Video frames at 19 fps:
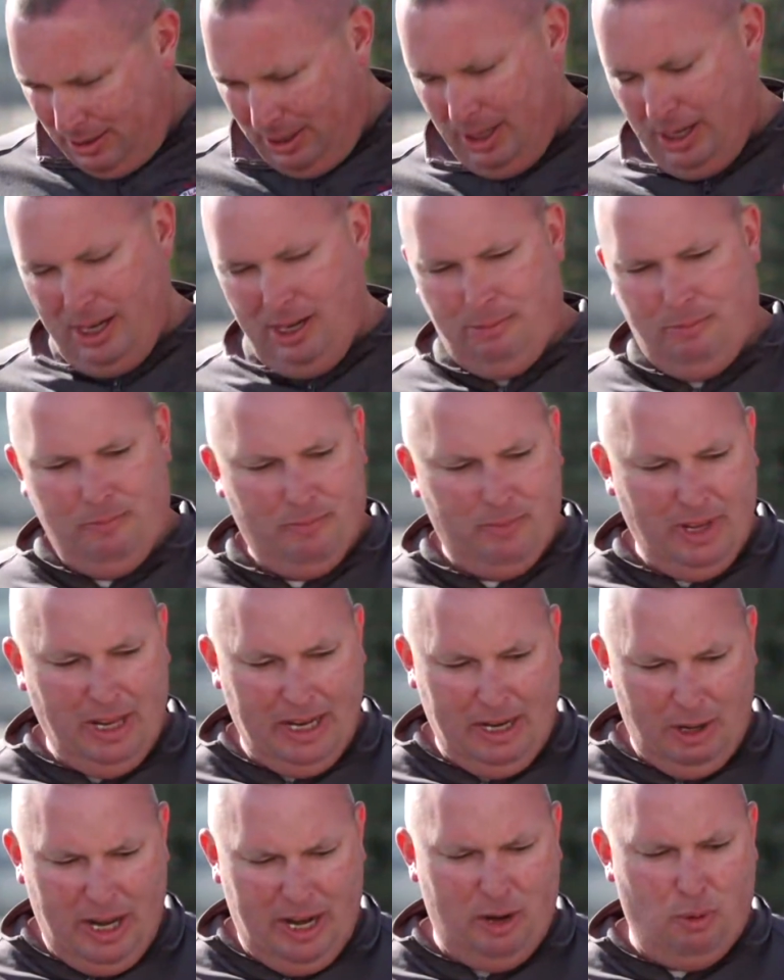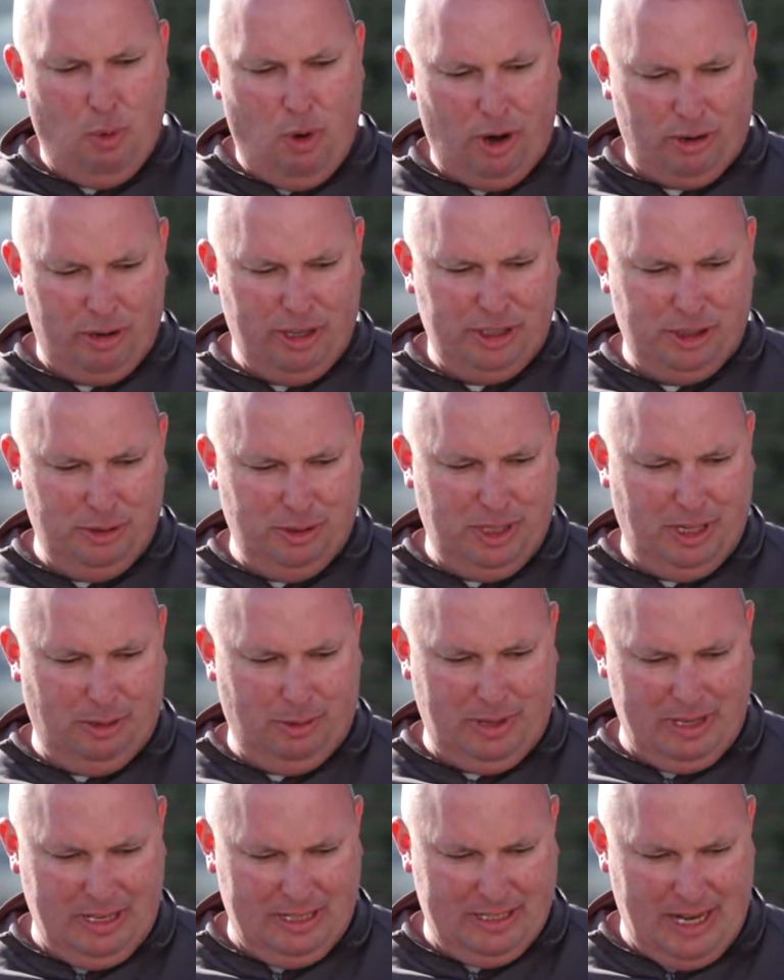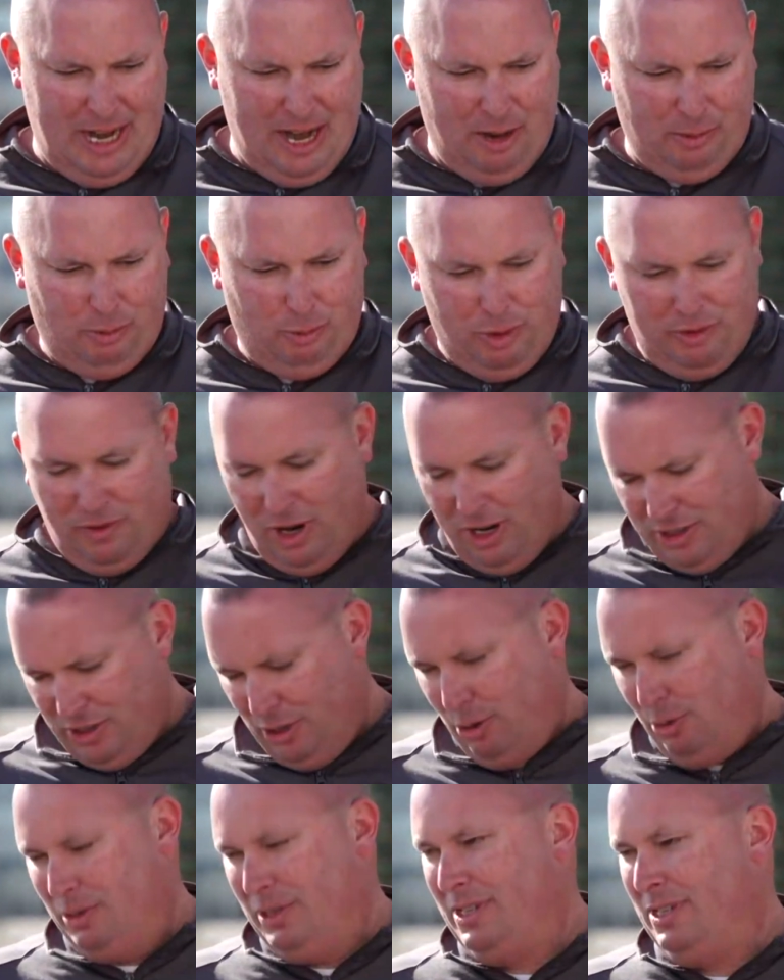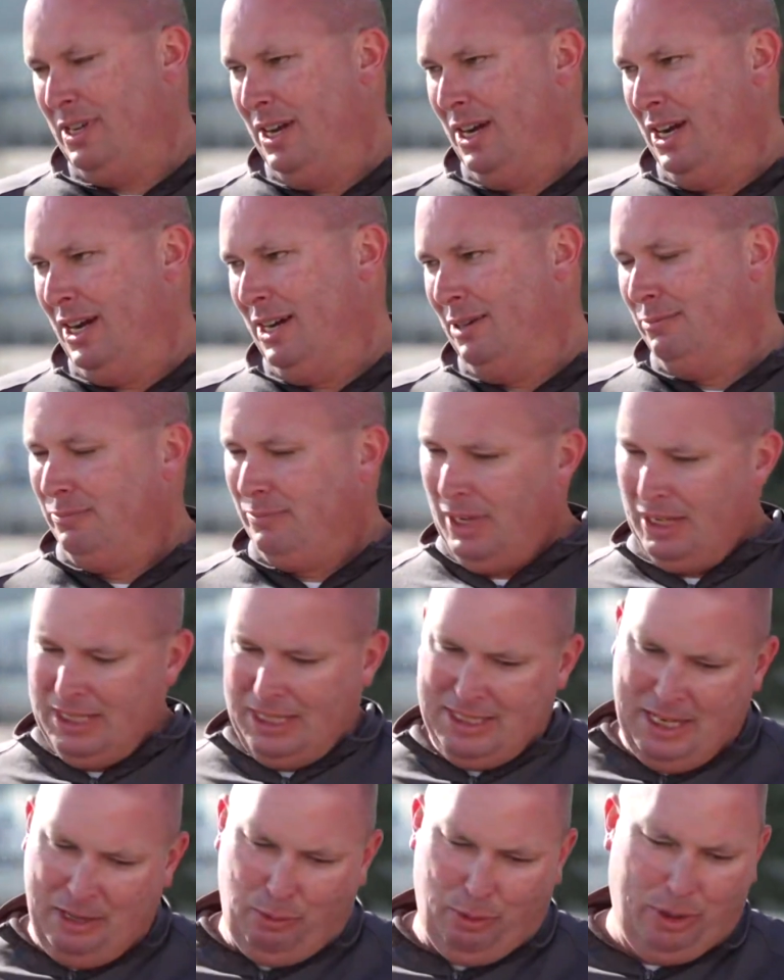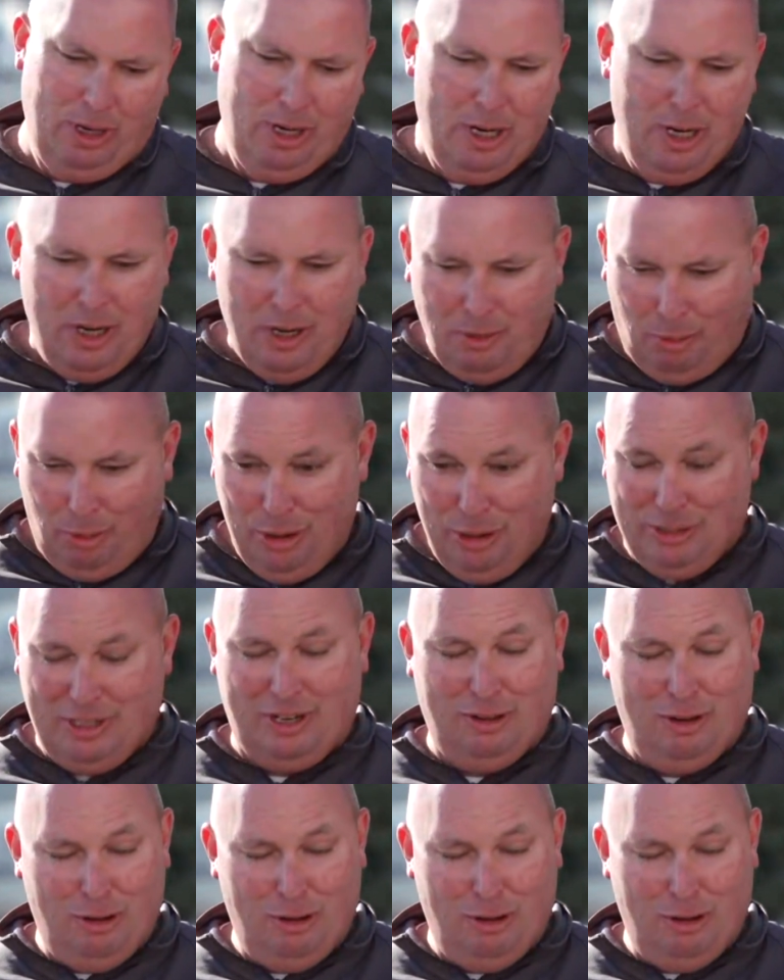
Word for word: uh, any any water issues here within the town. We've also, uh, as I said, we're we're using a